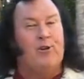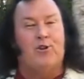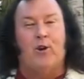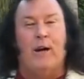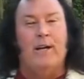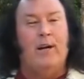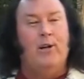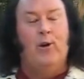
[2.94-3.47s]

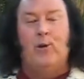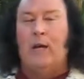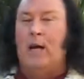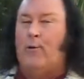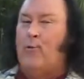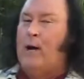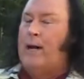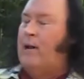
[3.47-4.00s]
Australia, you
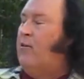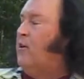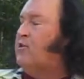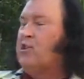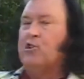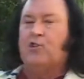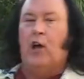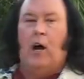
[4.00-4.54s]
get ready.
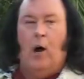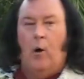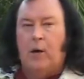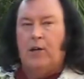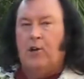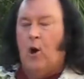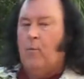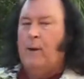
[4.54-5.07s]
This is the
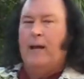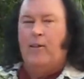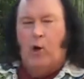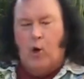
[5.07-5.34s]
honky tonk man,